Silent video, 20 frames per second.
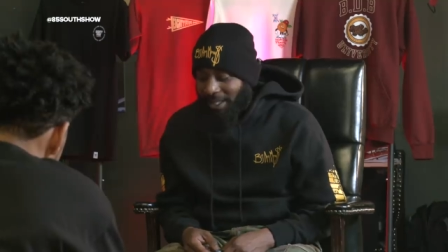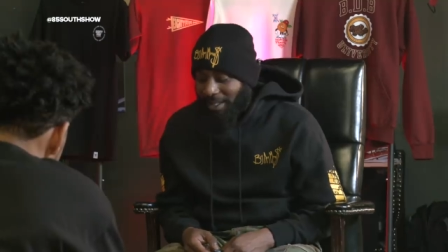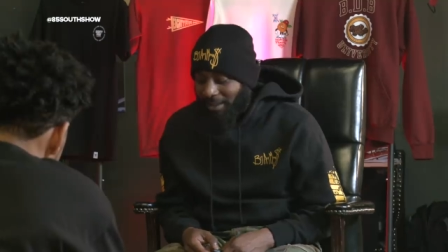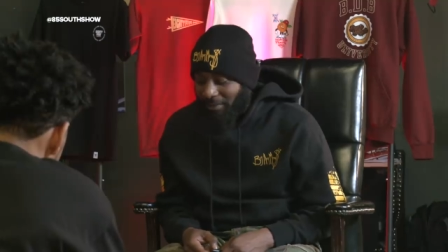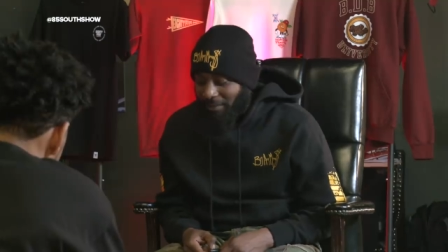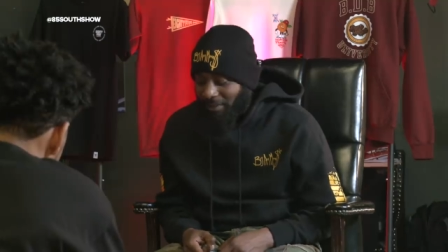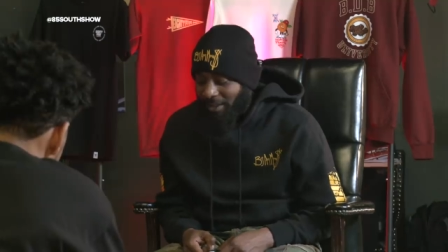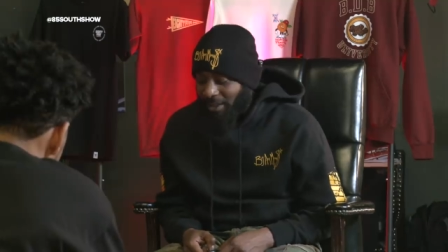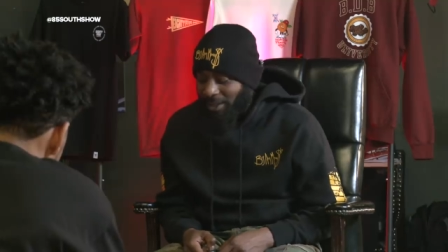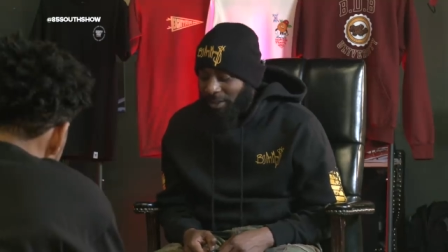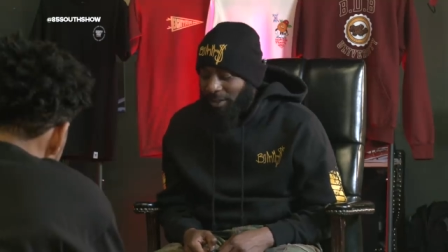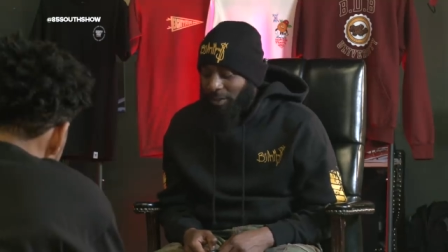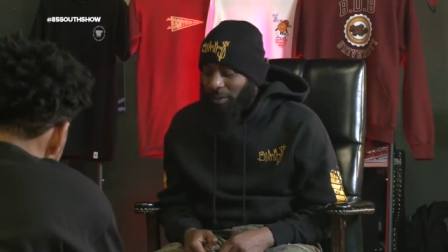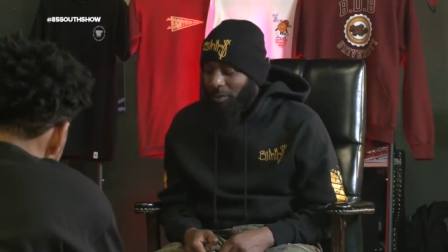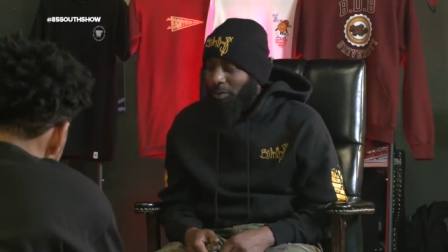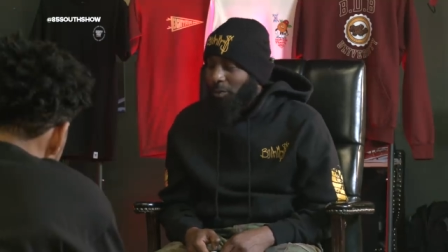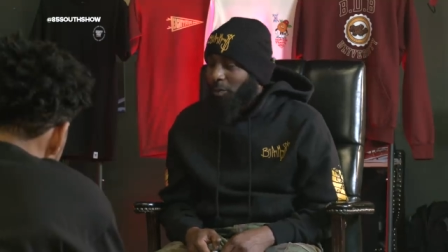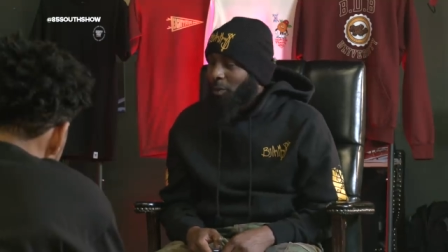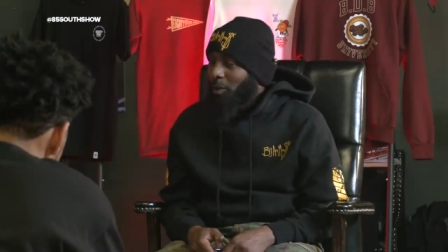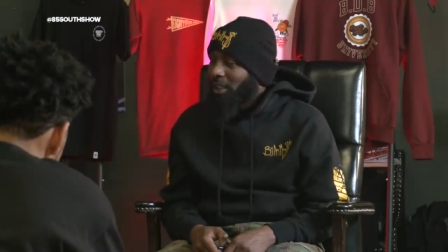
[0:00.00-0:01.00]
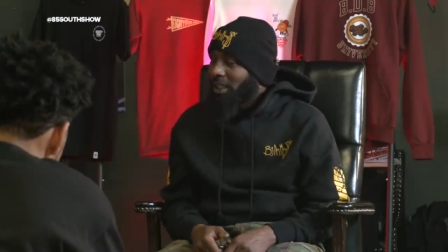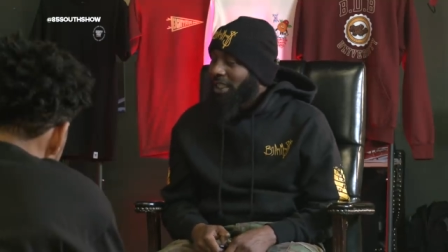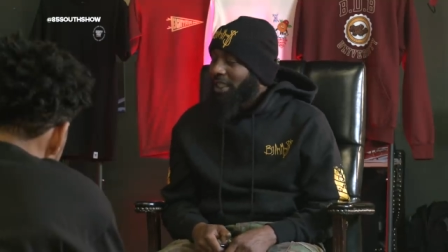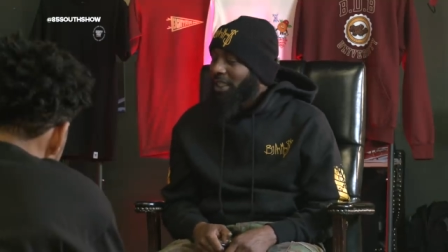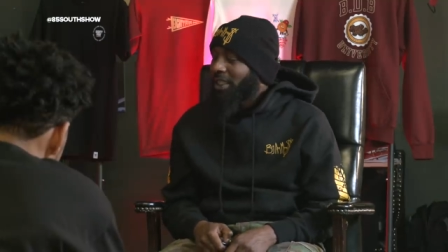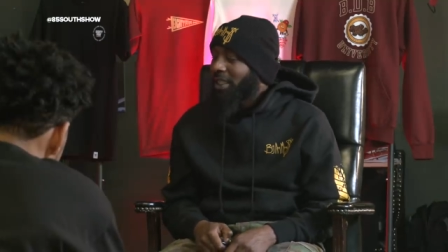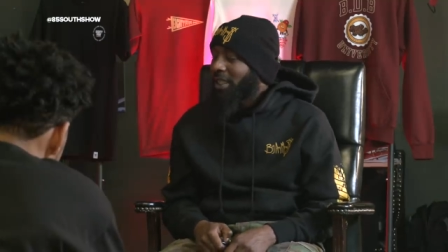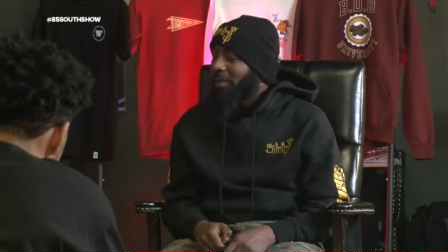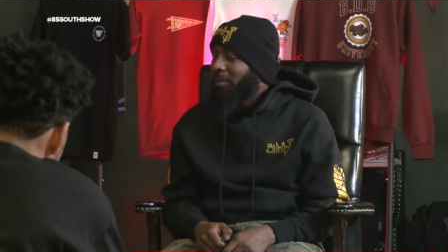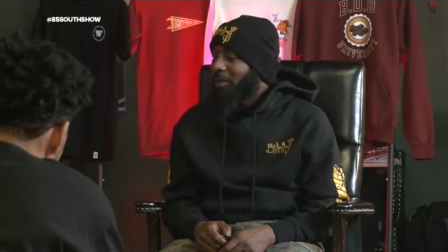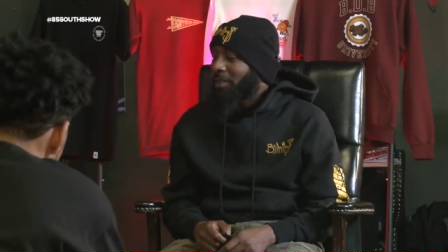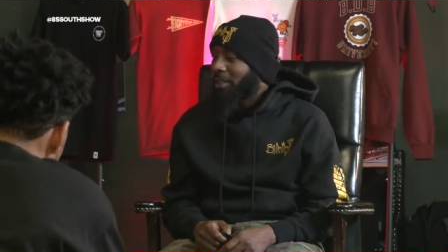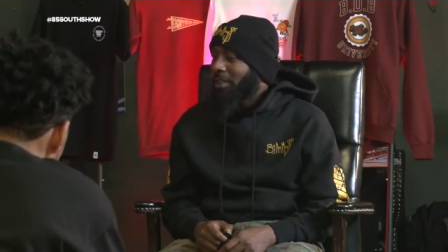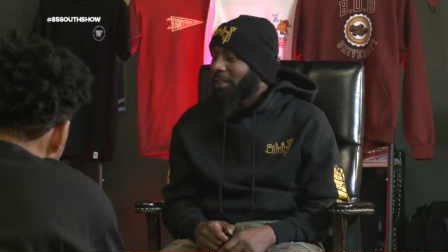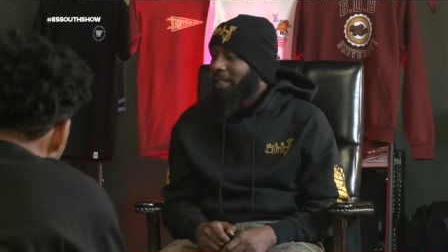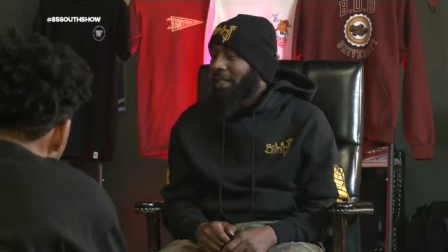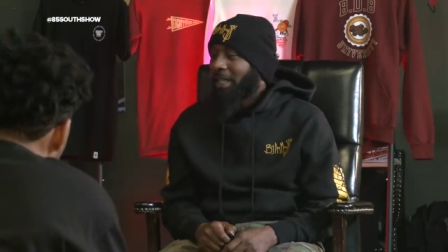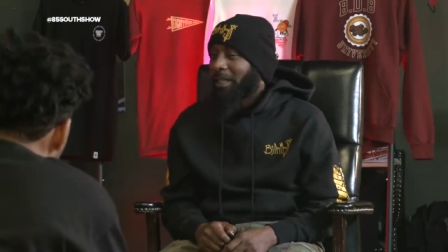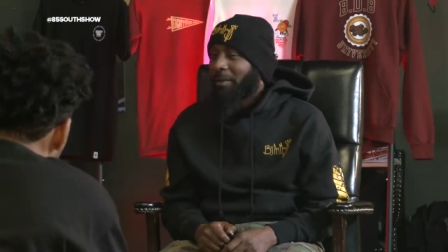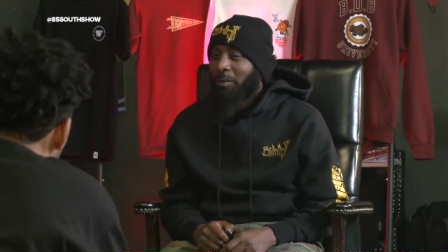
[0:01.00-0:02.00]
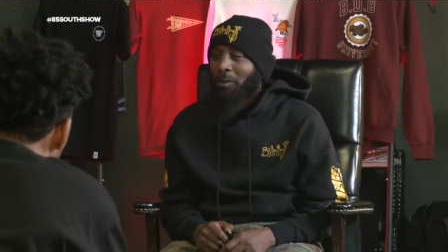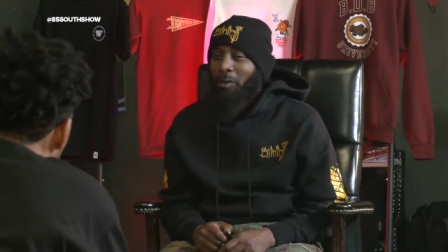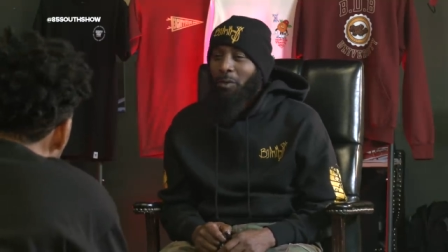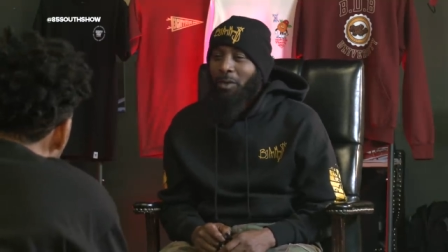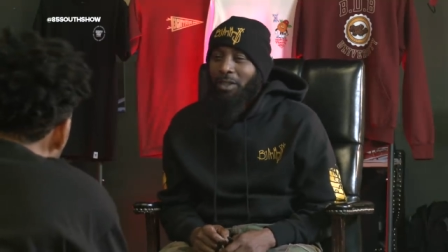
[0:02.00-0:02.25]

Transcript: laugh at you when that type of shit happen.